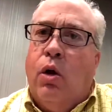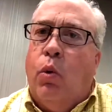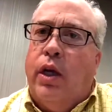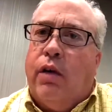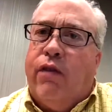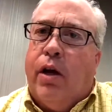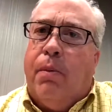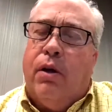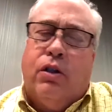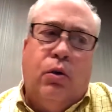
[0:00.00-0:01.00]
week
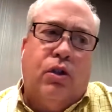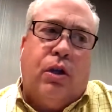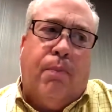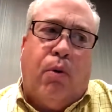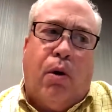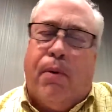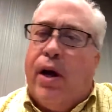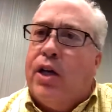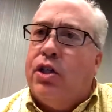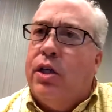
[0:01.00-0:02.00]
available to us on pork
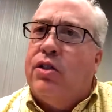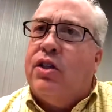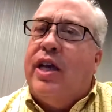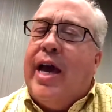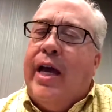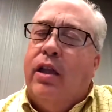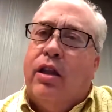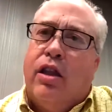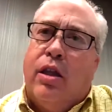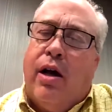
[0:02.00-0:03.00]
production, it's the
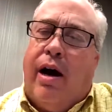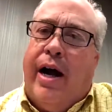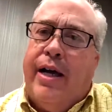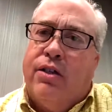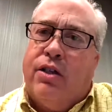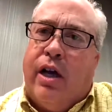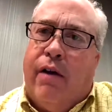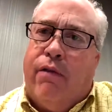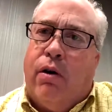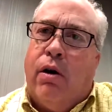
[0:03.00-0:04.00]
eighth highest
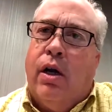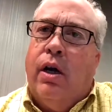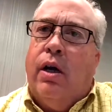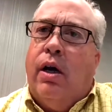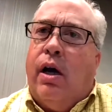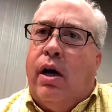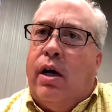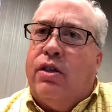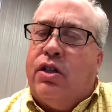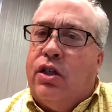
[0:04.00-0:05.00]
ever
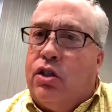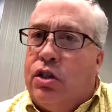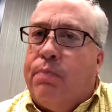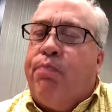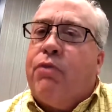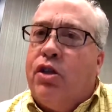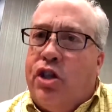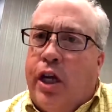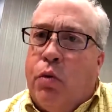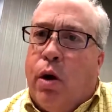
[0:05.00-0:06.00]
since
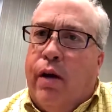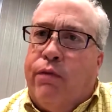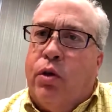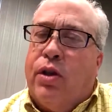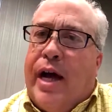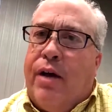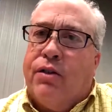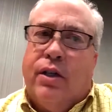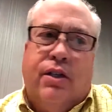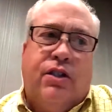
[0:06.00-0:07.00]
January of
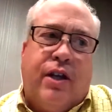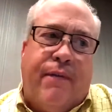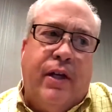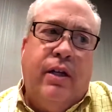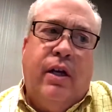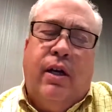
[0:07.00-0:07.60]
2007.